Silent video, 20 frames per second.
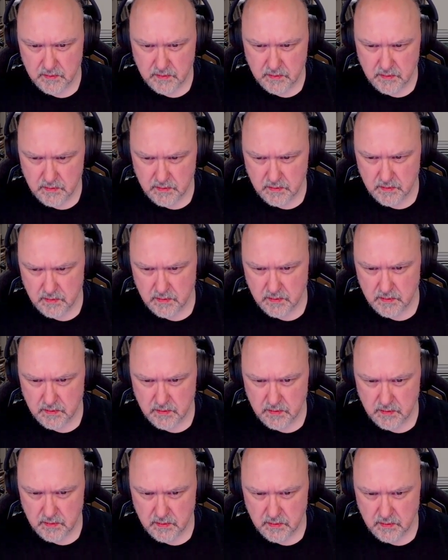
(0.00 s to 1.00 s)

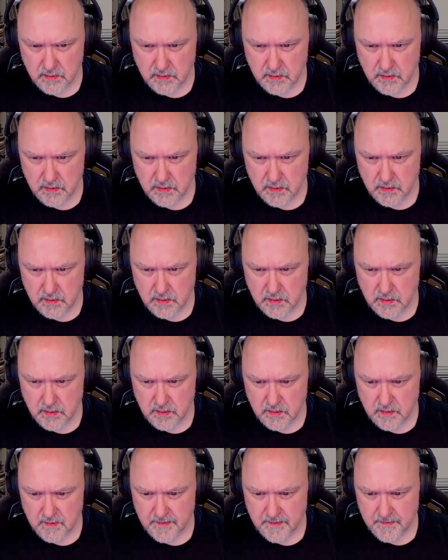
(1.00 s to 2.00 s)

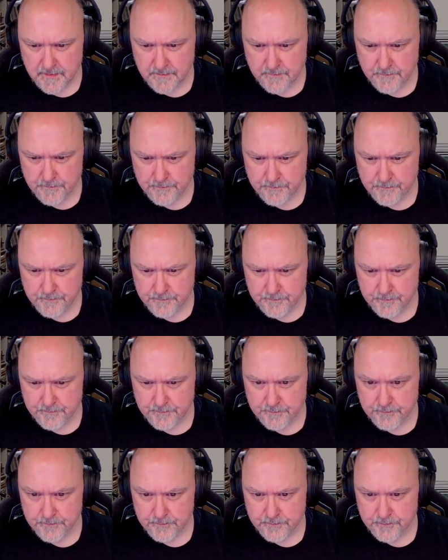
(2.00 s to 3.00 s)

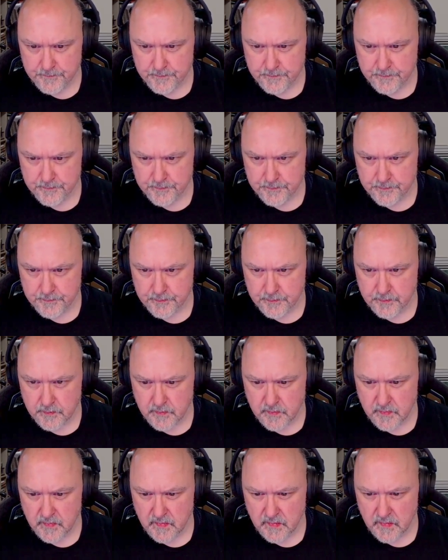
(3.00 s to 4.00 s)

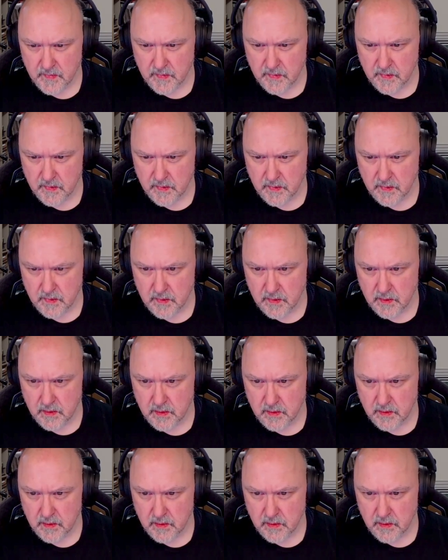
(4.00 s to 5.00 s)

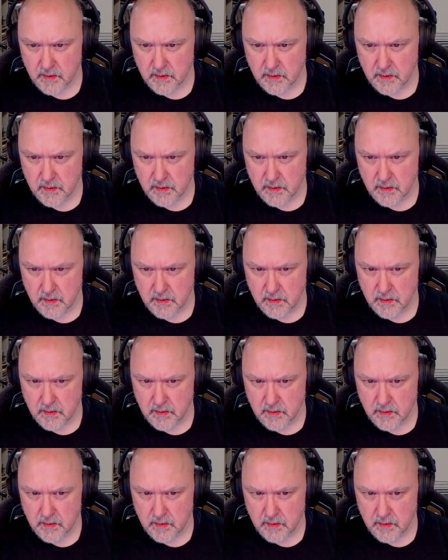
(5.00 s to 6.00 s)

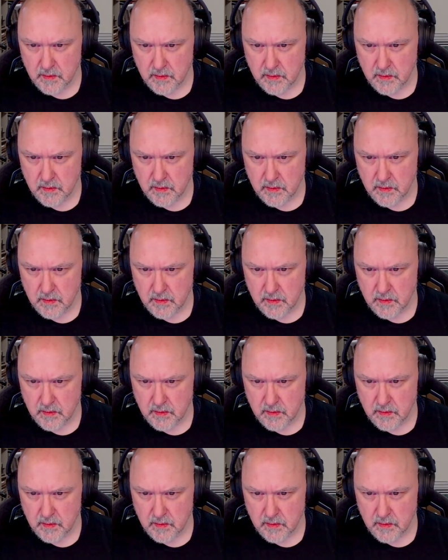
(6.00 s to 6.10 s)
[no speech]